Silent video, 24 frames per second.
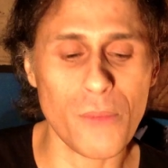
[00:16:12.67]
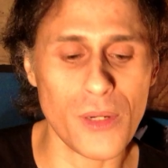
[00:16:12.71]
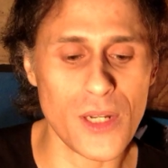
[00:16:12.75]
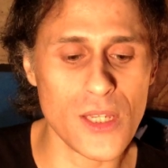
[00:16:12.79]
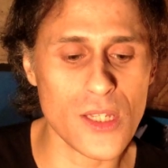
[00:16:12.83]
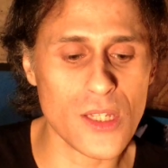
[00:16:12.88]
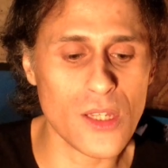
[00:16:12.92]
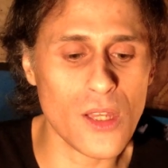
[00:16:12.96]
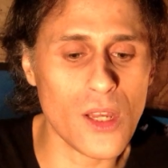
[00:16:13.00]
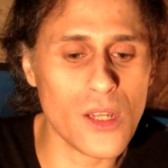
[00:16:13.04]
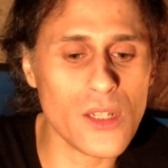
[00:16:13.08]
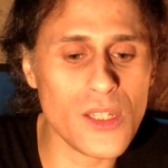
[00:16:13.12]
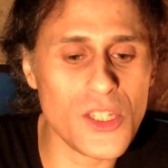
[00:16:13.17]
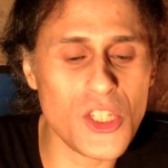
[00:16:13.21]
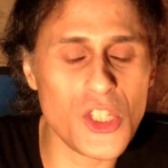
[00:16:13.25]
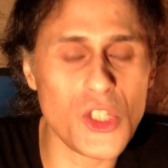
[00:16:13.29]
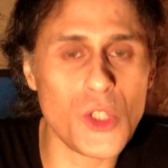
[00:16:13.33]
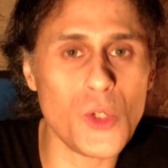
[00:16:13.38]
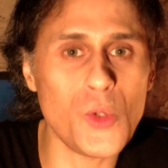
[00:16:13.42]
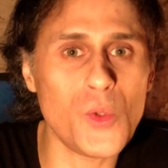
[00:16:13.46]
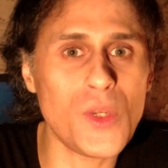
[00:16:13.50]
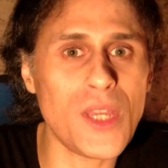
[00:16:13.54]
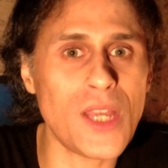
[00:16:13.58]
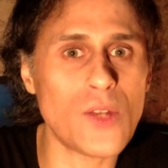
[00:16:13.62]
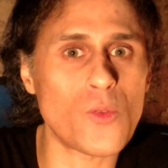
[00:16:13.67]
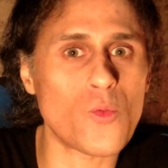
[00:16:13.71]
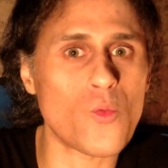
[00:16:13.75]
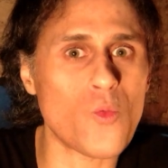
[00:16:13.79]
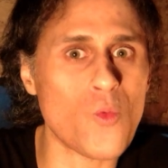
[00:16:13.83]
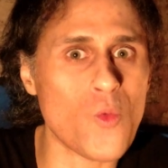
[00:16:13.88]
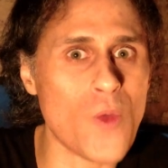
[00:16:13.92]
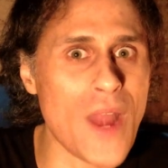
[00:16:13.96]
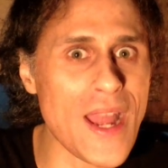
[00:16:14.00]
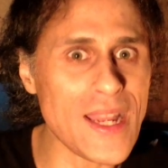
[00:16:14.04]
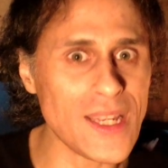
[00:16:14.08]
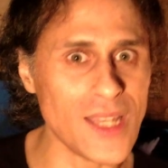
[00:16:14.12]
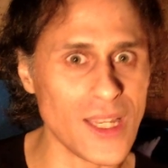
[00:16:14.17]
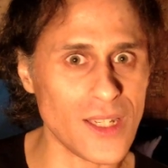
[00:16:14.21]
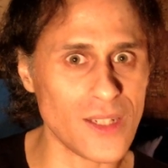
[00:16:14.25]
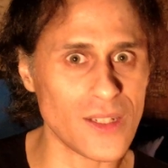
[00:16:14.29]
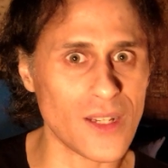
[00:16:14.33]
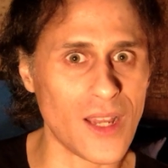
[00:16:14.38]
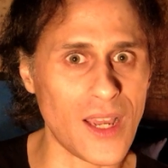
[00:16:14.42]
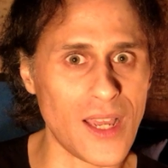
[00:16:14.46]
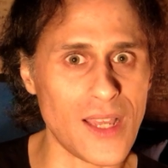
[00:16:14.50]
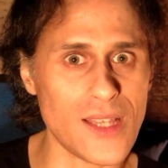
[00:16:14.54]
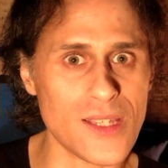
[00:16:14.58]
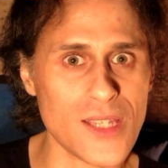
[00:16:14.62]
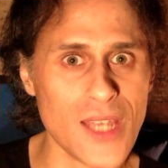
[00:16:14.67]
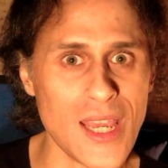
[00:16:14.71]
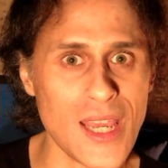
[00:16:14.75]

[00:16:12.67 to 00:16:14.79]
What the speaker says: as long as you can recognize